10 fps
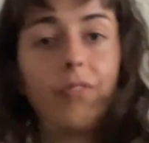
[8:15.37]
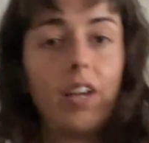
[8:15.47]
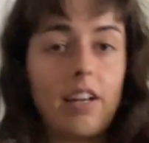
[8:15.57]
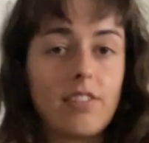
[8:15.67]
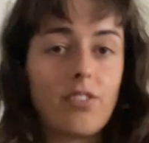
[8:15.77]
the
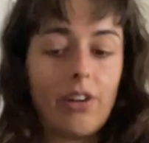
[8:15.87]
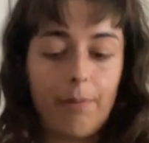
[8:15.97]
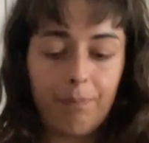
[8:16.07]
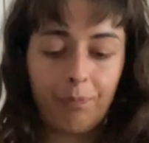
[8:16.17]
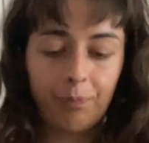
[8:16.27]
ice
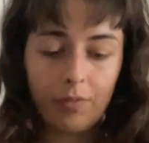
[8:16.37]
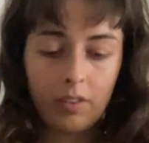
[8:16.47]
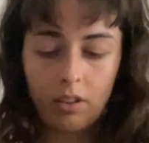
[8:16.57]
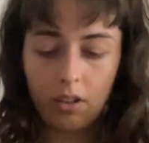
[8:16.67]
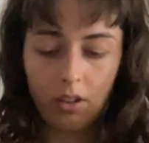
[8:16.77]
cream.
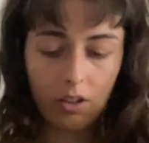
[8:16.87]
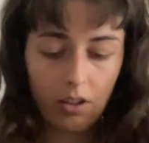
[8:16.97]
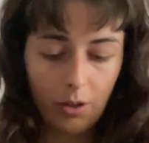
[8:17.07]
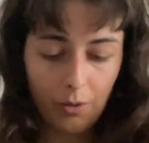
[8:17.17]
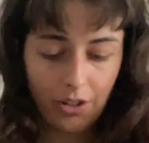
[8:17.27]

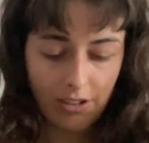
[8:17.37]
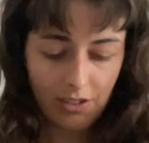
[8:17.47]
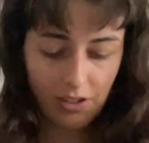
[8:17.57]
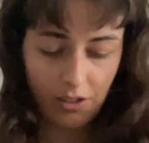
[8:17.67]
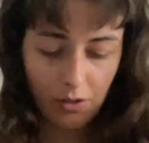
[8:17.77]
We just
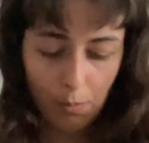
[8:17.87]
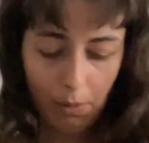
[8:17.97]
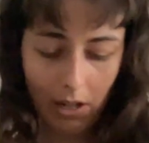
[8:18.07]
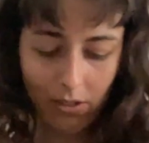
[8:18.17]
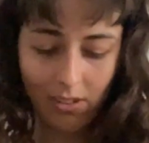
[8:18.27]
scoop
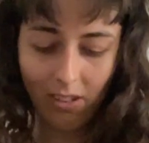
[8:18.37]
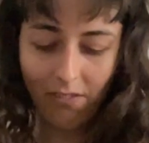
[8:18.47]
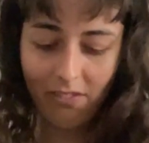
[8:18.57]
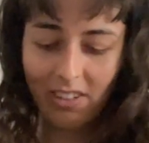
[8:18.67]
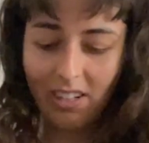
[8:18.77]
out
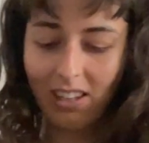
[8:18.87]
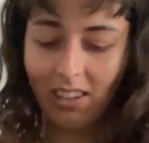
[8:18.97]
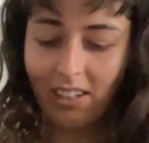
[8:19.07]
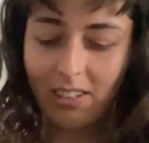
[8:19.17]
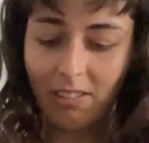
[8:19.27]
some
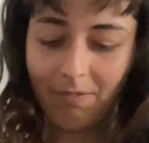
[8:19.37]
vanilla,